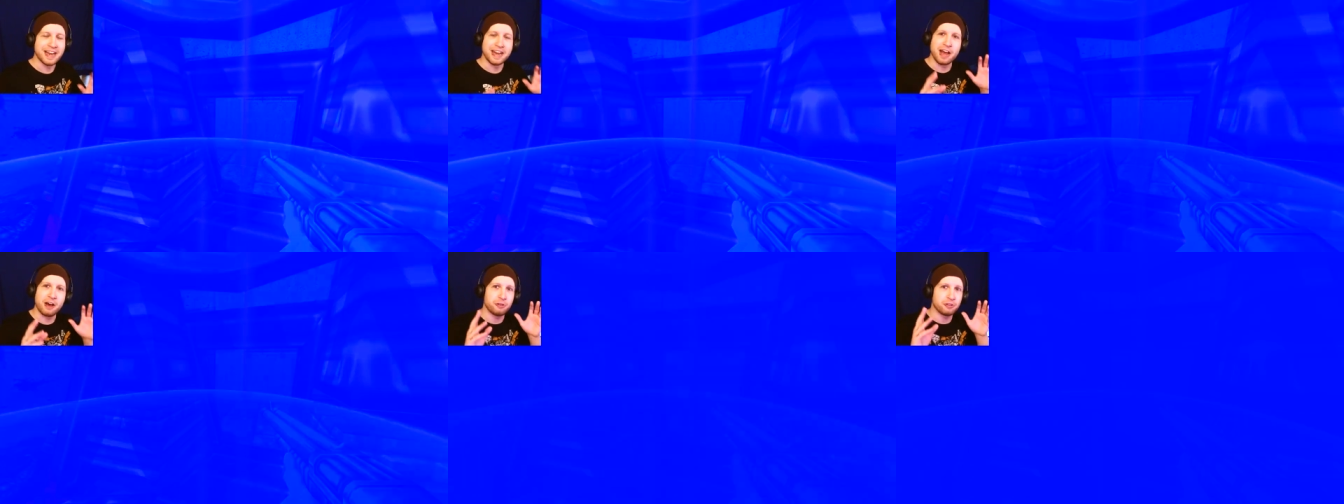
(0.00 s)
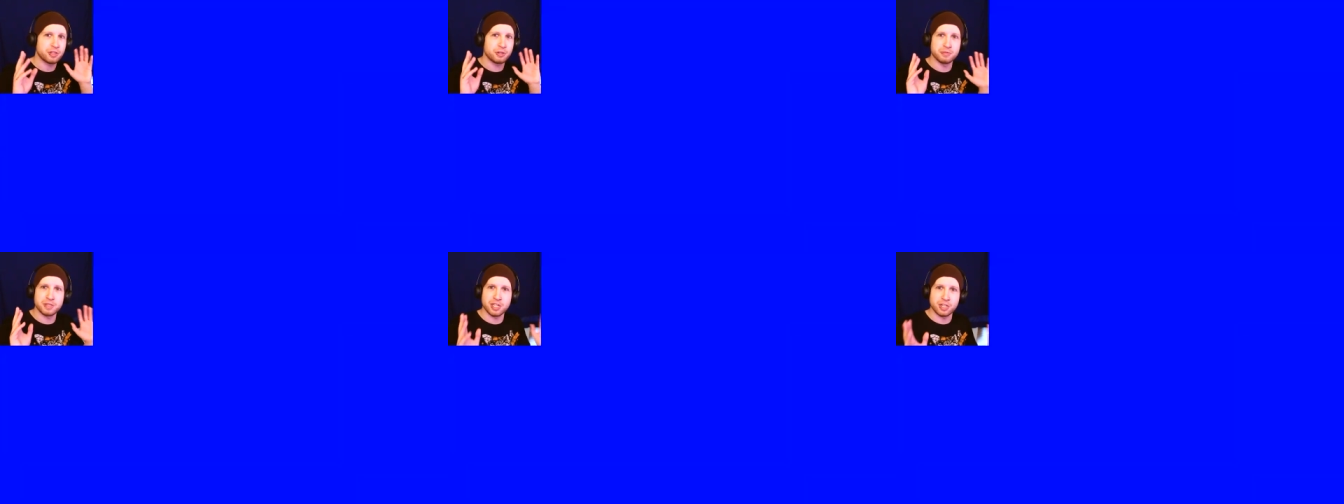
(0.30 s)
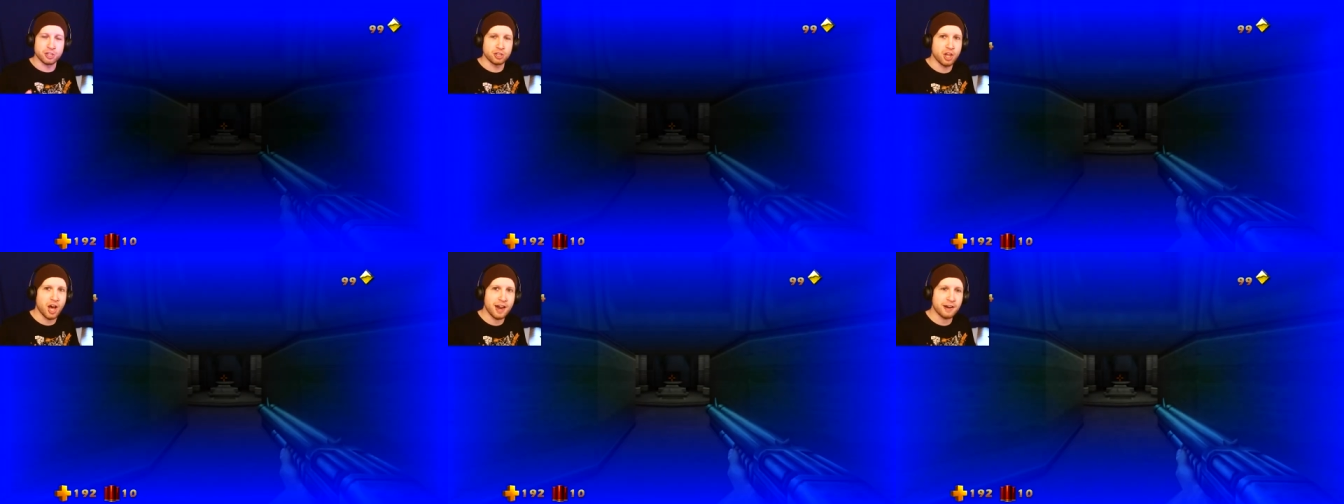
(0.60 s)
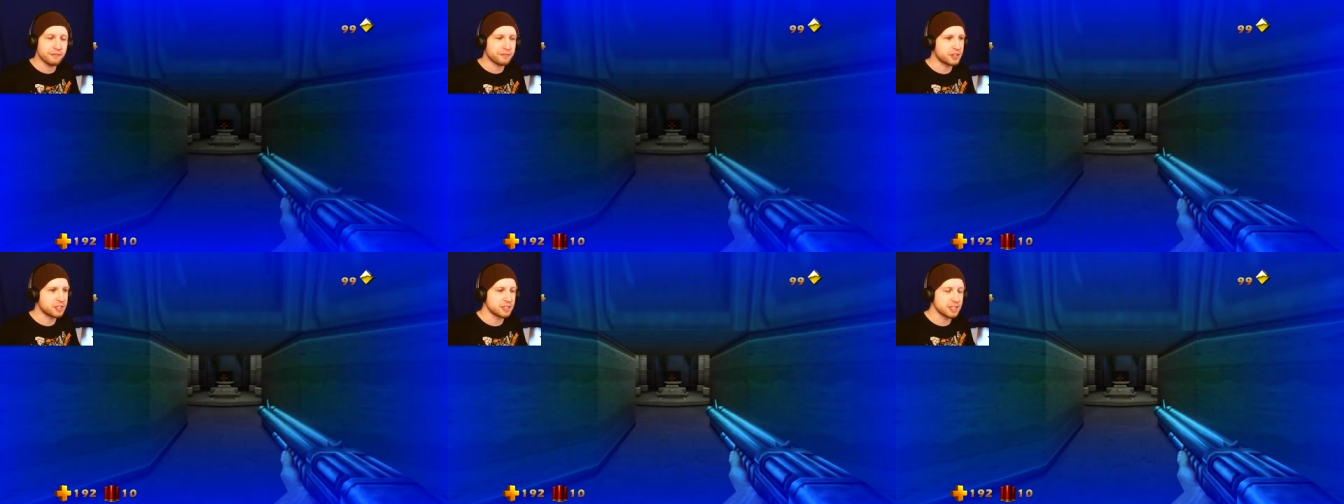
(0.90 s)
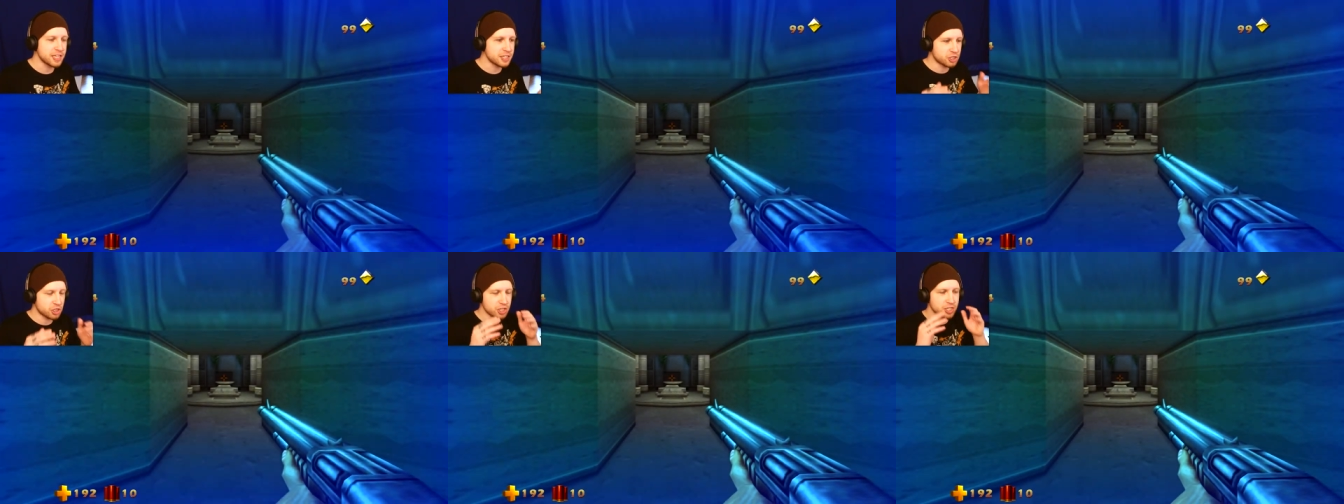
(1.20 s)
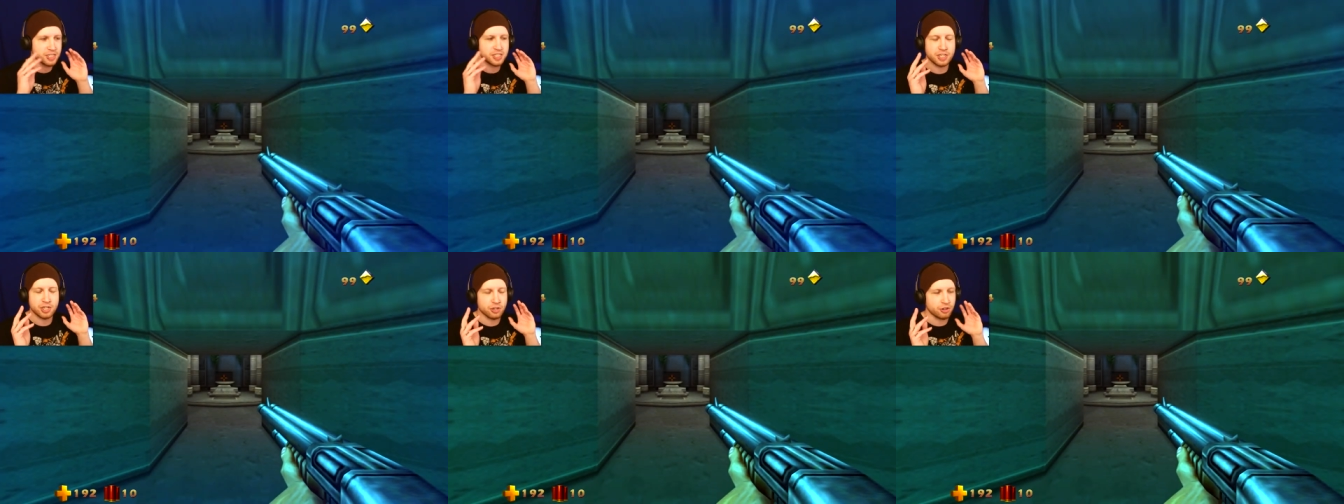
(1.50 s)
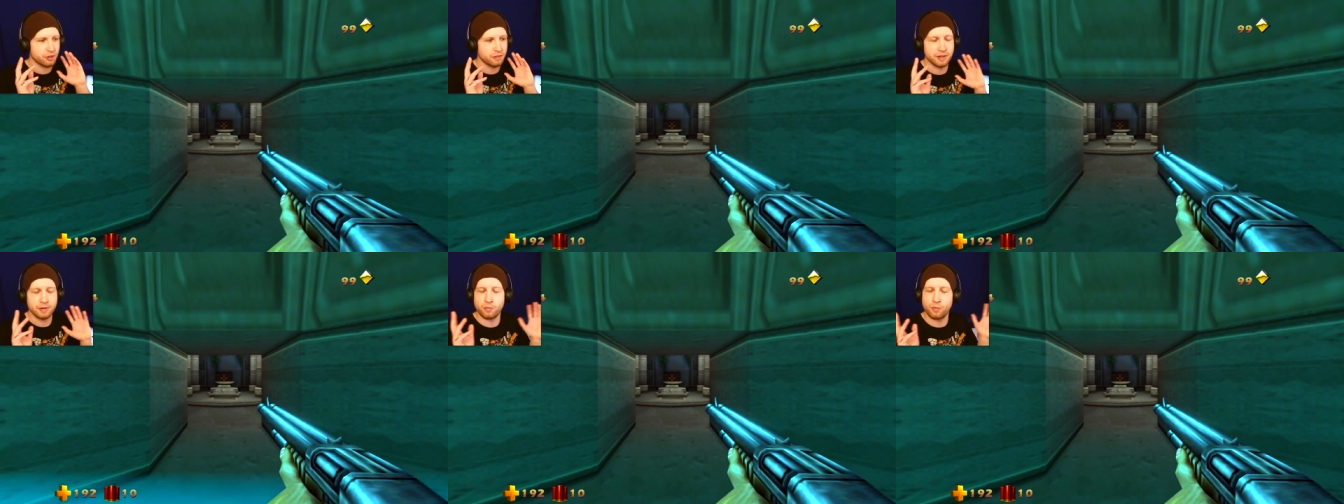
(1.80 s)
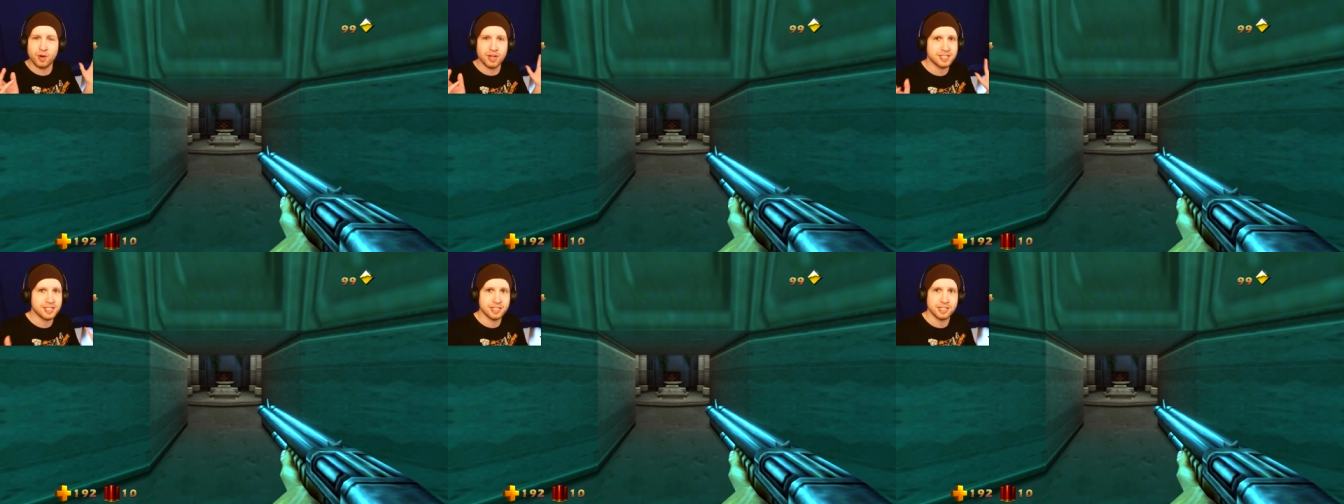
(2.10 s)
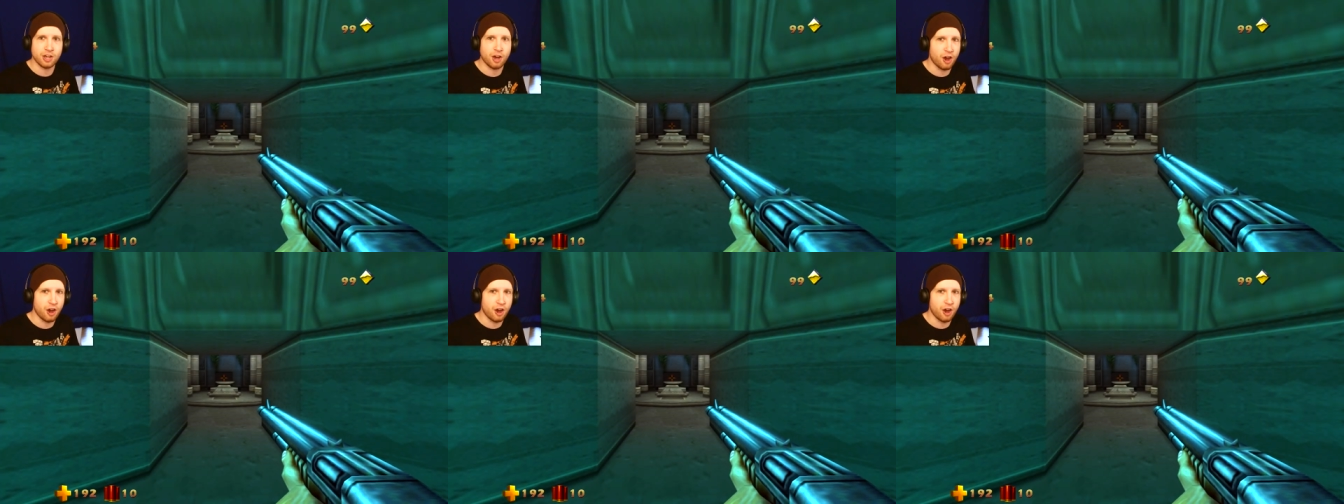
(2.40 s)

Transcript: Now, there was a lot of glitches, you know, it wasn't,